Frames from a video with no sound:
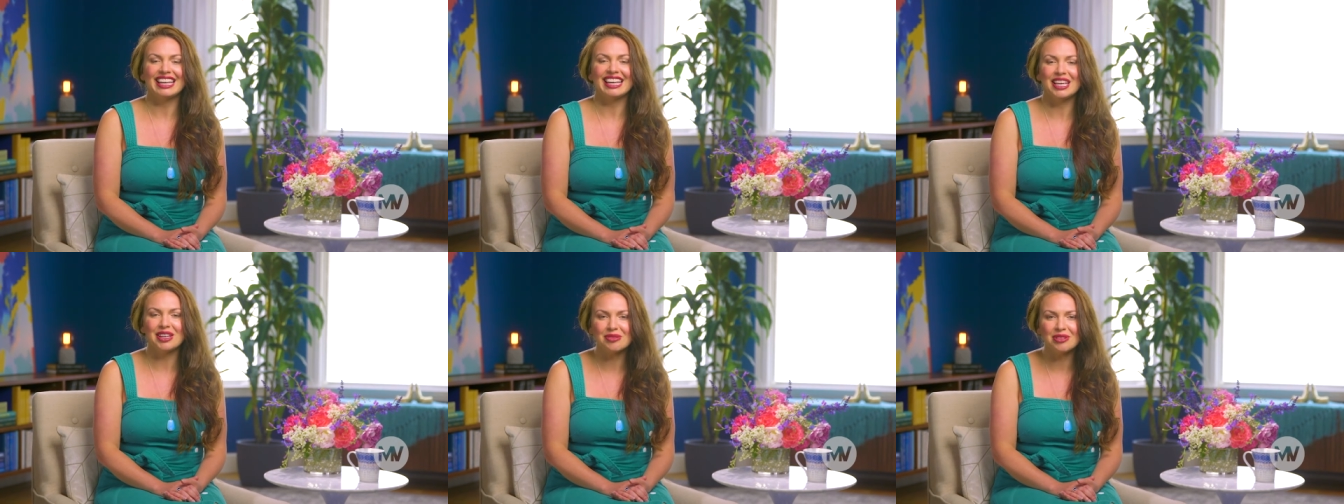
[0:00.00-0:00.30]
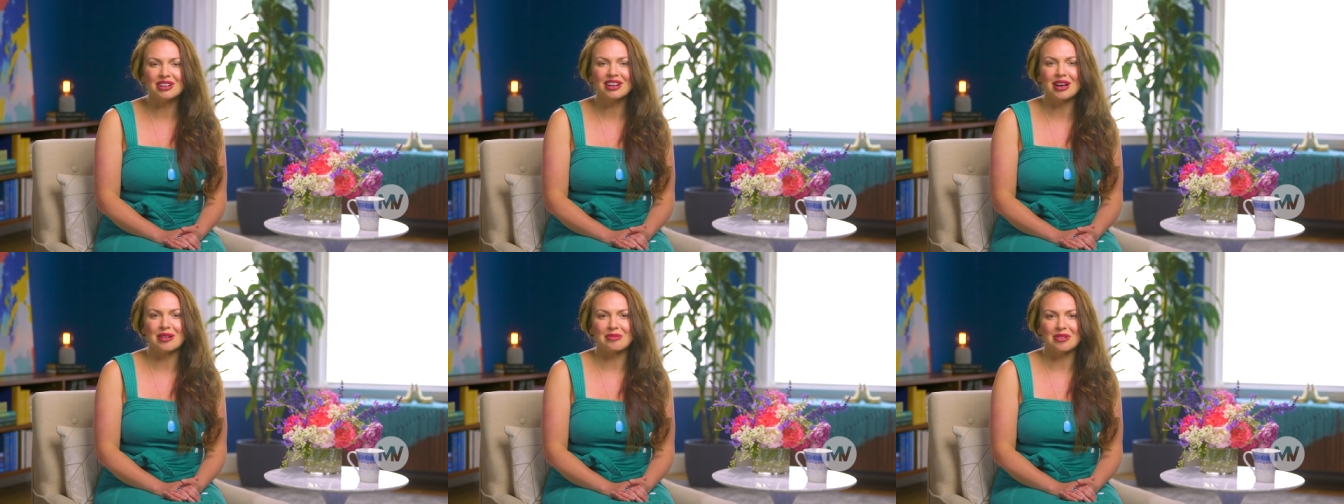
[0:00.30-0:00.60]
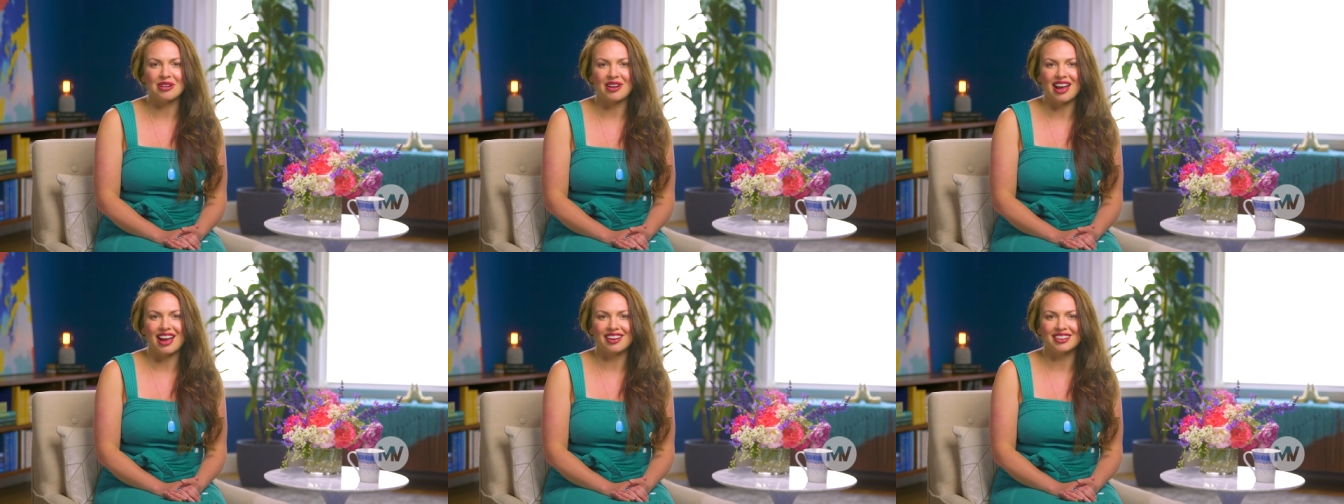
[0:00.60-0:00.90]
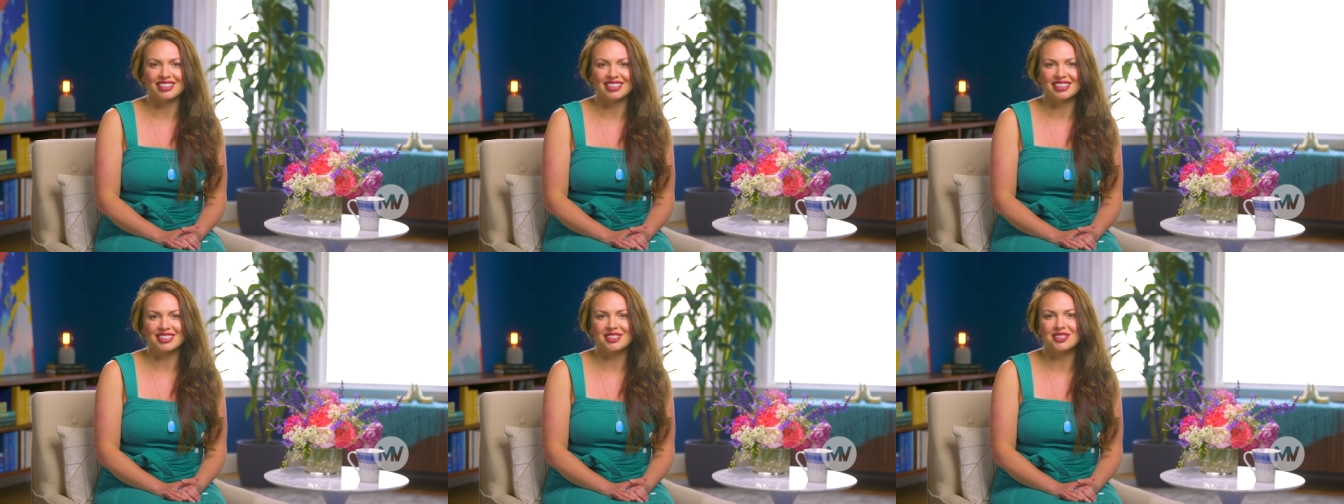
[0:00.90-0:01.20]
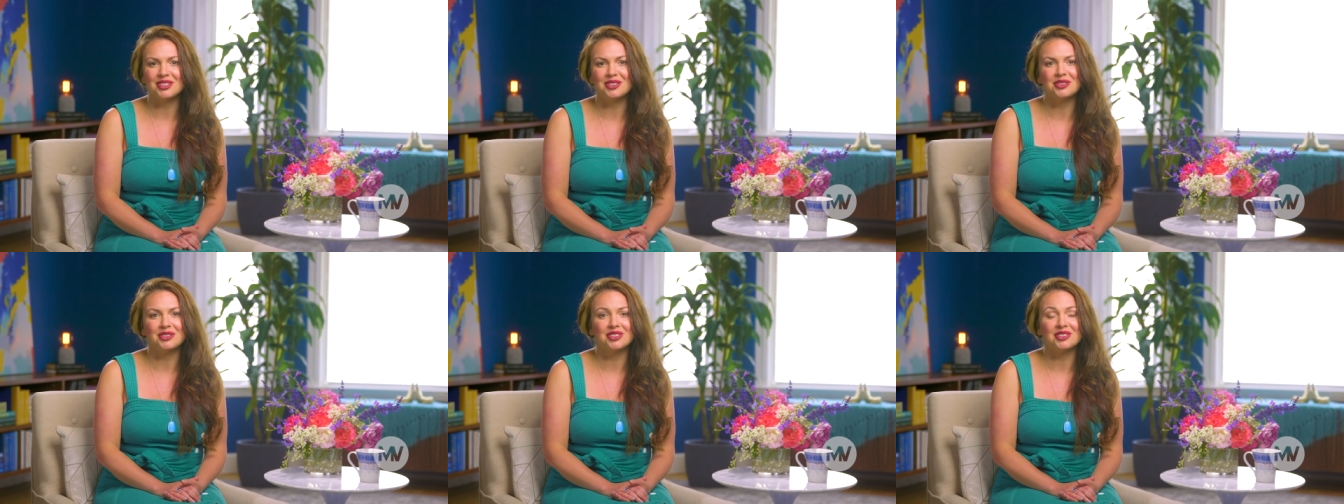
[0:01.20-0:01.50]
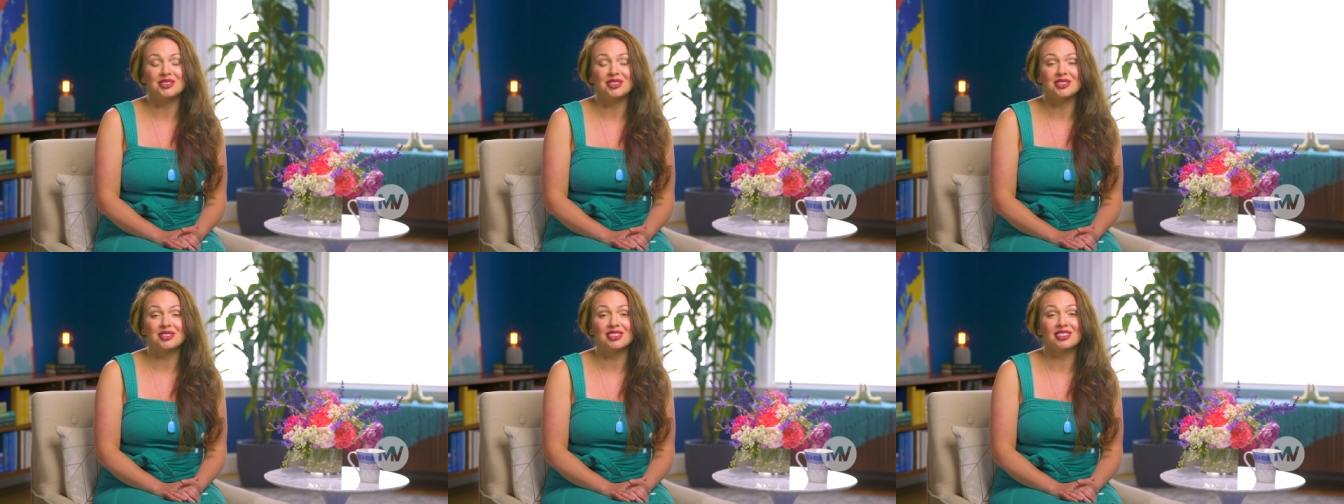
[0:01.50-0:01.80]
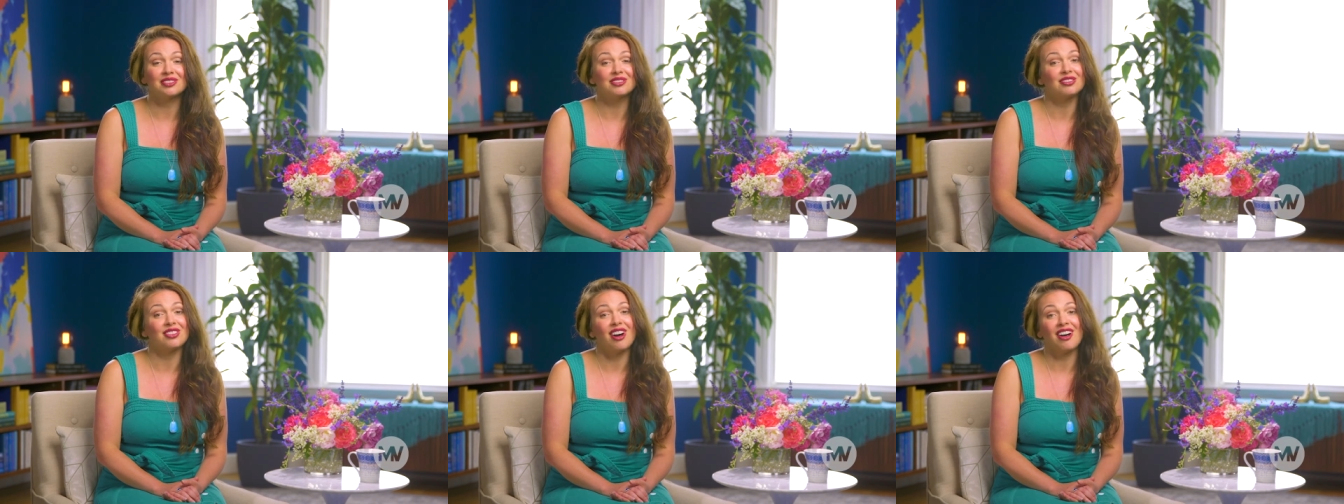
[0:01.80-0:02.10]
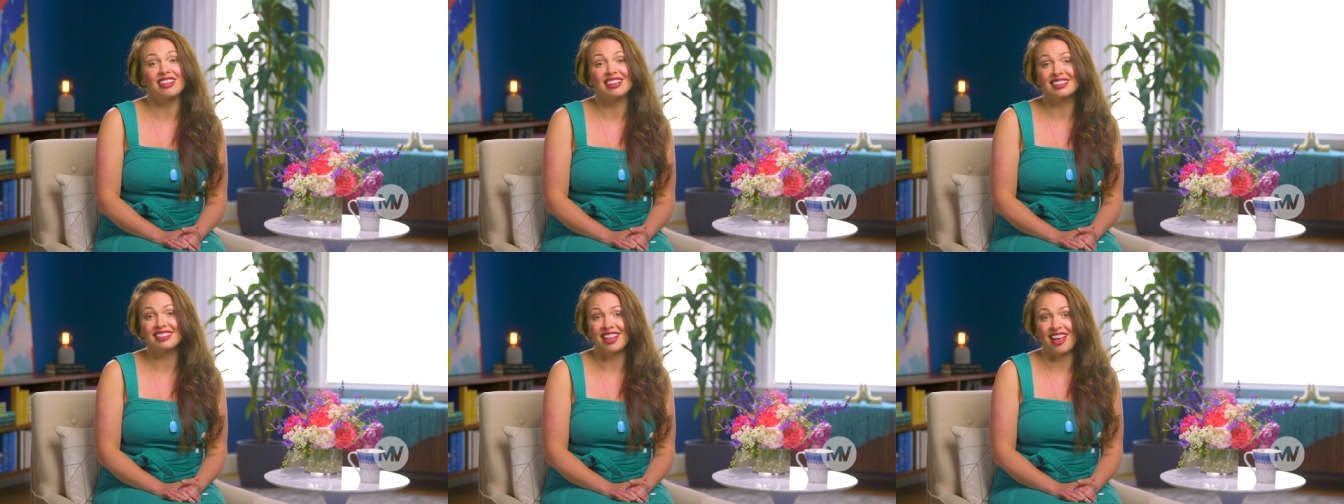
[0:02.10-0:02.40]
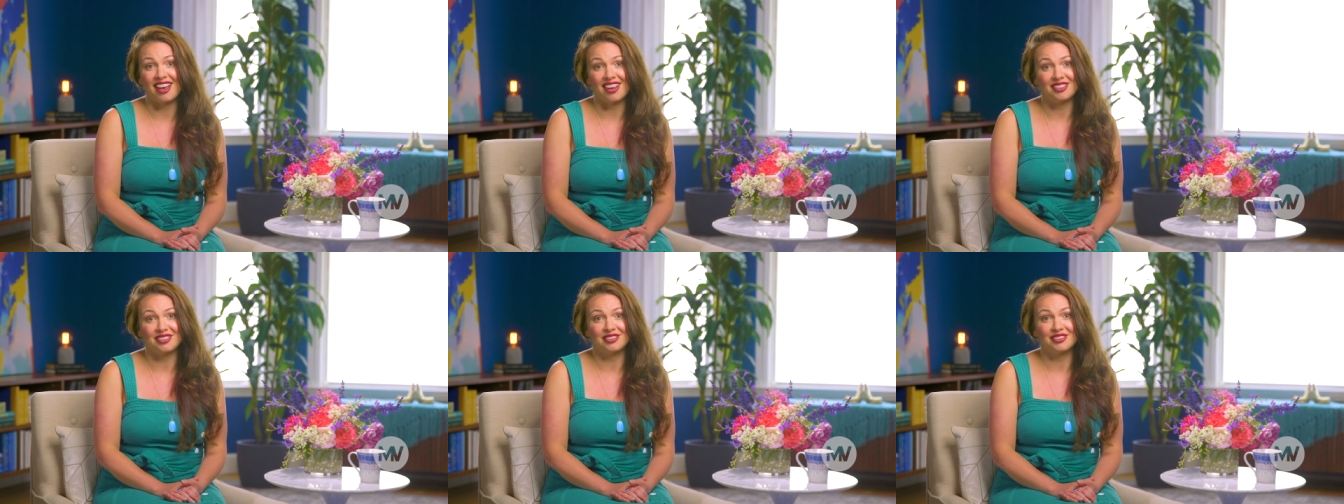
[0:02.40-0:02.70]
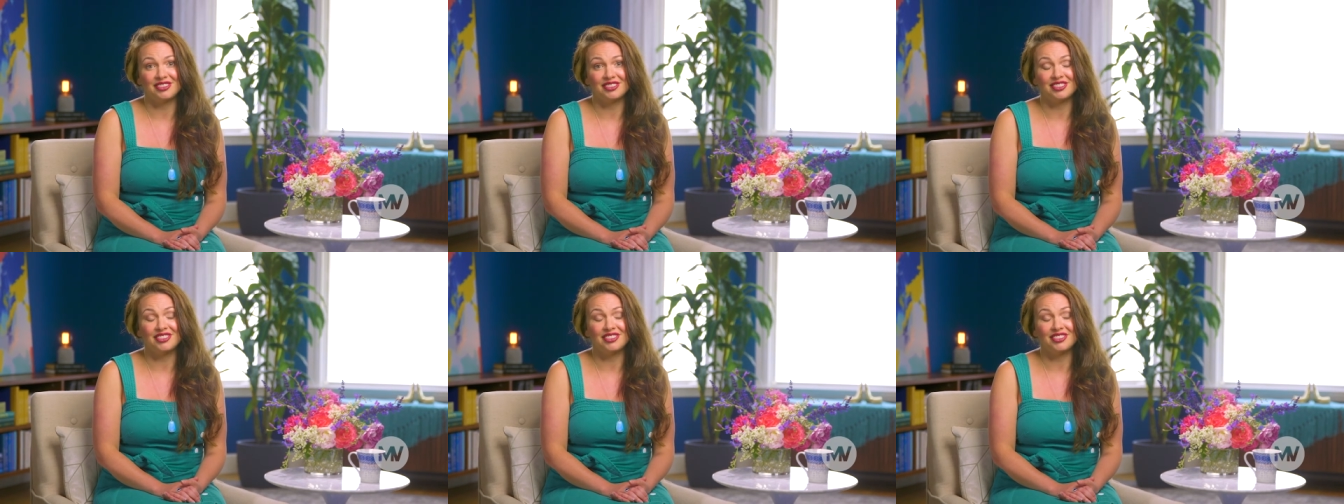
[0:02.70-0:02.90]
he will come around and the two of you can fall in love,